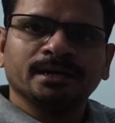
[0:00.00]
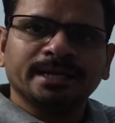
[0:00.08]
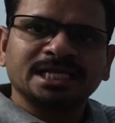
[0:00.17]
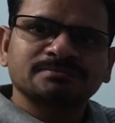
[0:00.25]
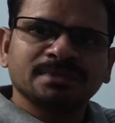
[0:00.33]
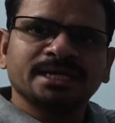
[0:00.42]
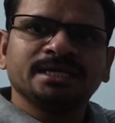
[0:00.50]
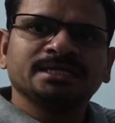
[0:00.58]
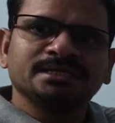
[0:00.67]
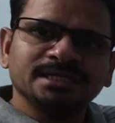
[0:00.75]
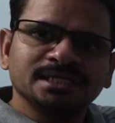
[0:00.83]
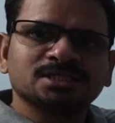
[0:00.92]
explaining
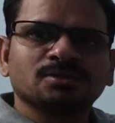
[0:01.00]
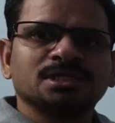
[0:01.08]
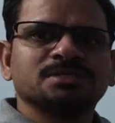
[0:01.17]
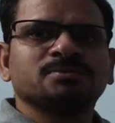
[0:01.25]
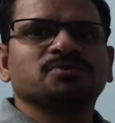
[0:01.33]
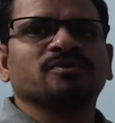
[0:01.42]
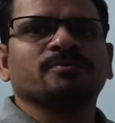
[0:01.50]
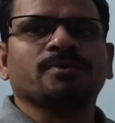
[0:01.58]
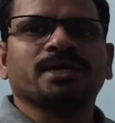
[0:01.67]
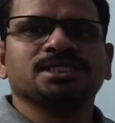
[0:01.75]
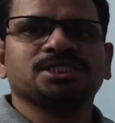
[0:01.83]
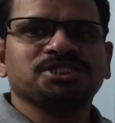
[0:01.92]
these conceptual
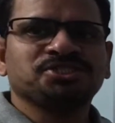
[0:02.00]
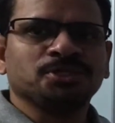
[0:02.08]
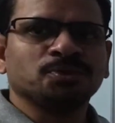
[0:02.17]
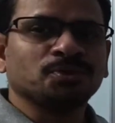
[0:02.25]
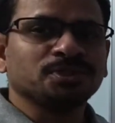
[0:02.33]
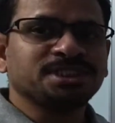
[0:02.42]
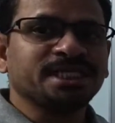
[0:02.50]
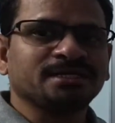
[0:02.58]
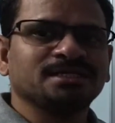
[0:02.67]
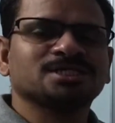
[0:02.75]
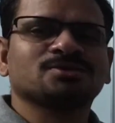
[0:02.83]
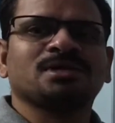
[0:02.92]
points, to check
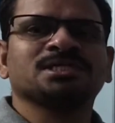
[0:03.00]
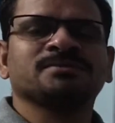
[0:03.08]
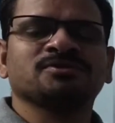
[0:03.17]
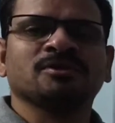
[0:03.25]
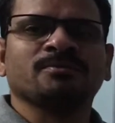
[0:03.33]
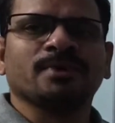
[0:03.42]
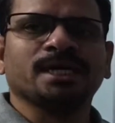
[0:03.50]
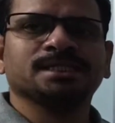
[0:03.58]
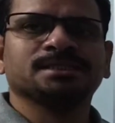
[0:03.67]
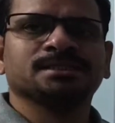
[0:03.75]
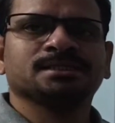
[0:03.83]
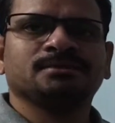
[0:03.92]
these conceptual points.